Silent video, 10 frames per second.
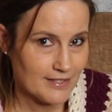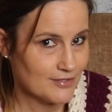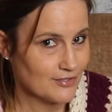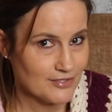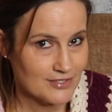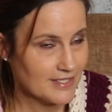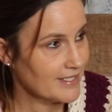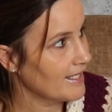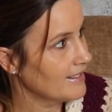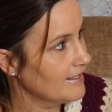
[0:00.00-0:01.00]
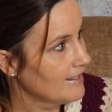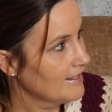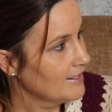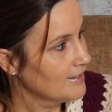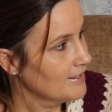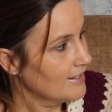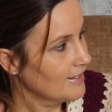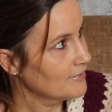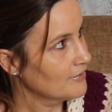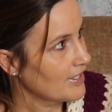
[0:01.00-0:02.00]
So just again,
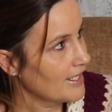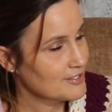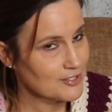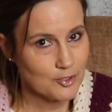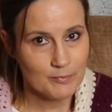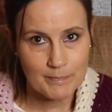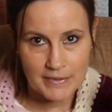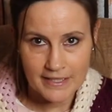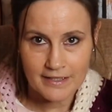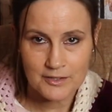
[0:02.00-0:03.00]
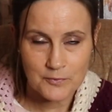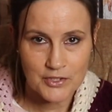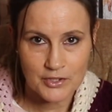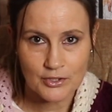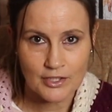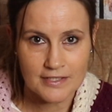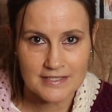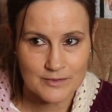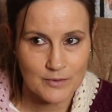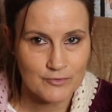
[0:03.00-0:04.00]
another item. So don't be blinkered with your colours.
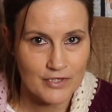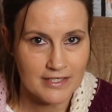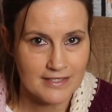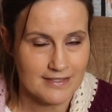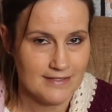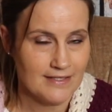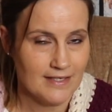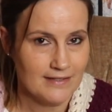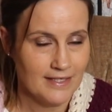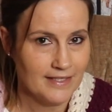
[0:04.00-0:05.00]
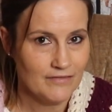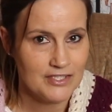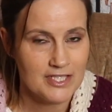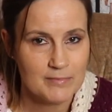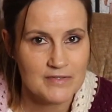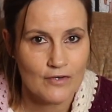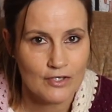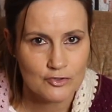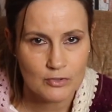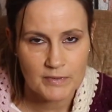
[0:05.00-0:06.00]
That's what I'm trying to give you tips
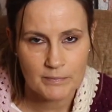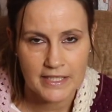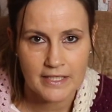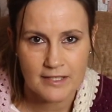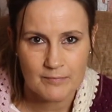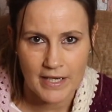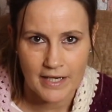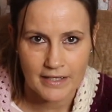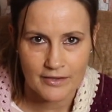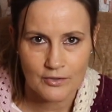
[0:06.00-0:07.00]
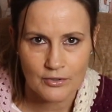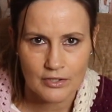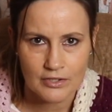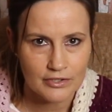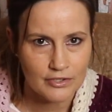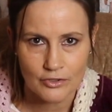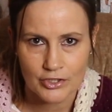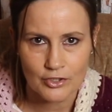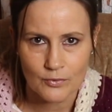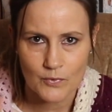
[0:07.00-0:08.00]
for. Don't be blinkered by the colour. It can
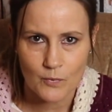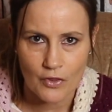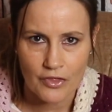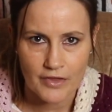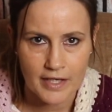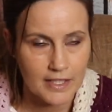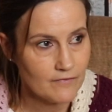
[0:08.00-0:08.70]
only go with one thing.